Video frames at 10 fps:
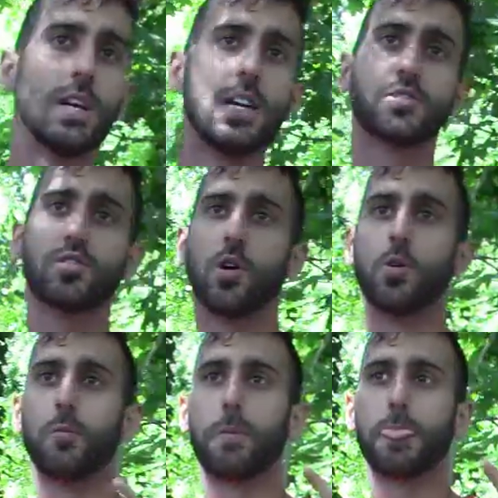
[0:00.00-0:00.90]
So
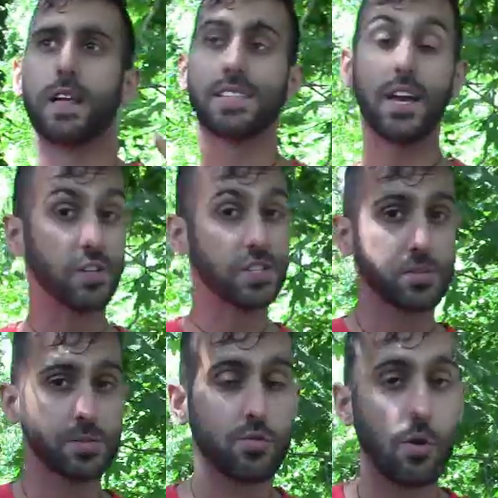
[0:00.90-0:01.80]
definitely
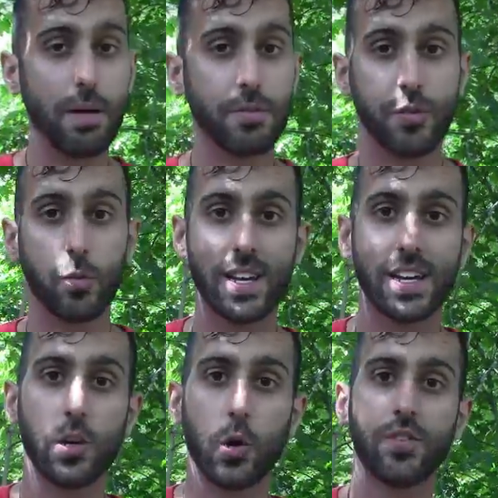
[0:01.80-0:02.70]
subscribe if you want to
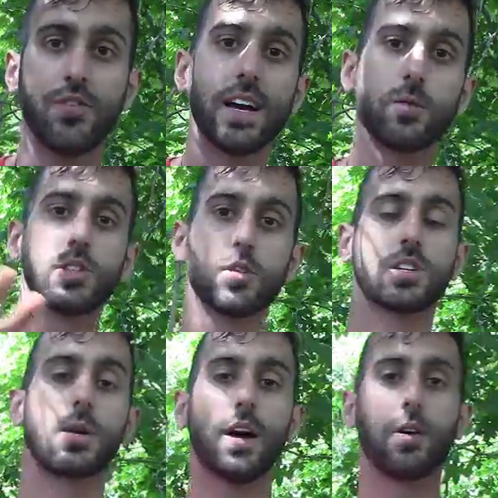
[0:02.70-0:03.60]
get notified when those
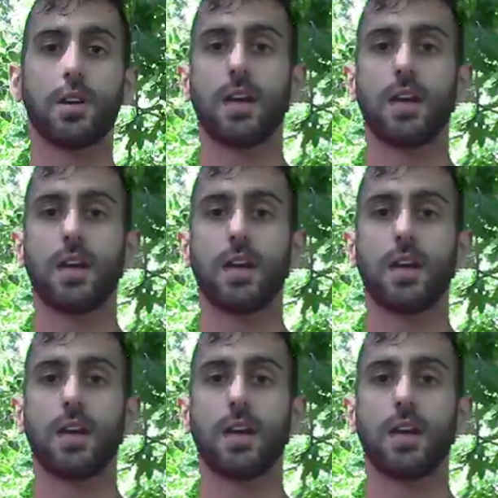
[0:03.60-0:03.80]
come out,